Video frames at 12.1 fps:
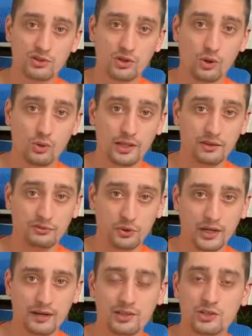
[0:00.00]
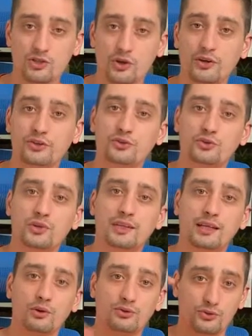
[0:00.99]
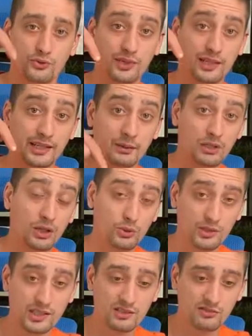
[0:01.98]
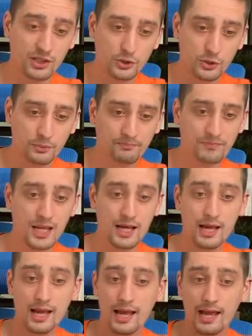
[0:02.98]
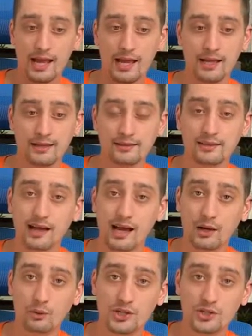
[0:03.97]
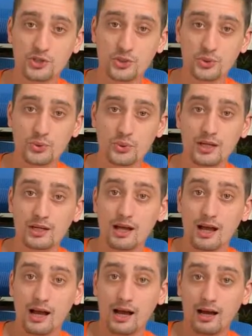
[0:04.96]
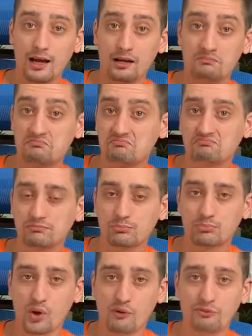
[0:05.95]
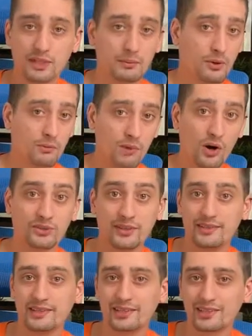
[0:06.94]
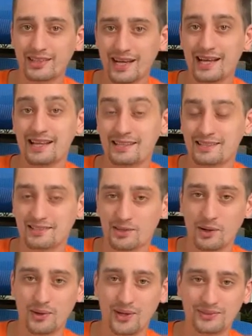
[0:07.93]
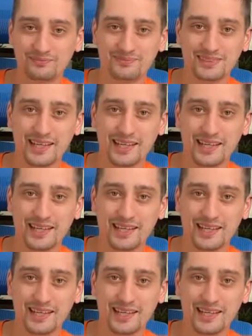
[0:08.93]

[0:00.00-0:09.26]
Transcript: So if you haven't joined, do it now through the link below this video. And I wish you a profitable month, year and so on.